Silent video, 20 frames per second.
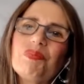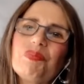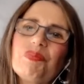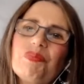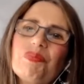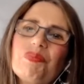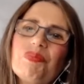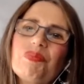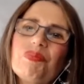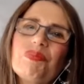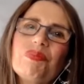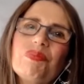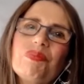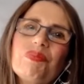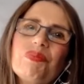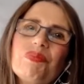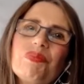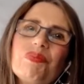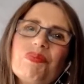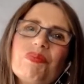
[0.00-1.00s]

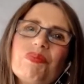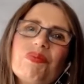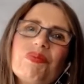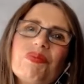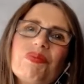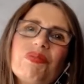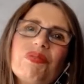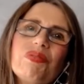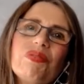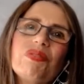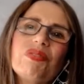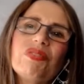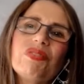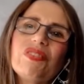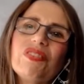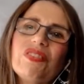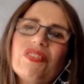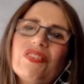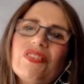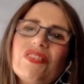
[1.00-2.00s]

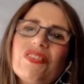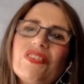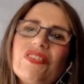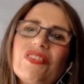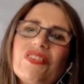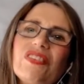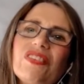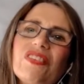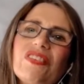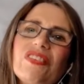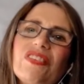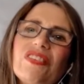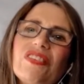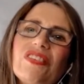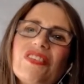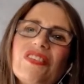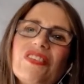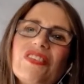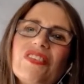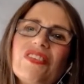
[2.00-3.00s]

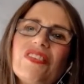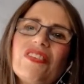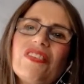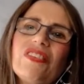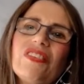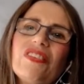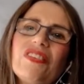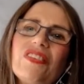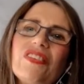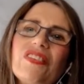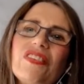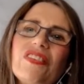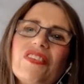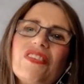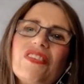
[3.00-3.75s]
(silent)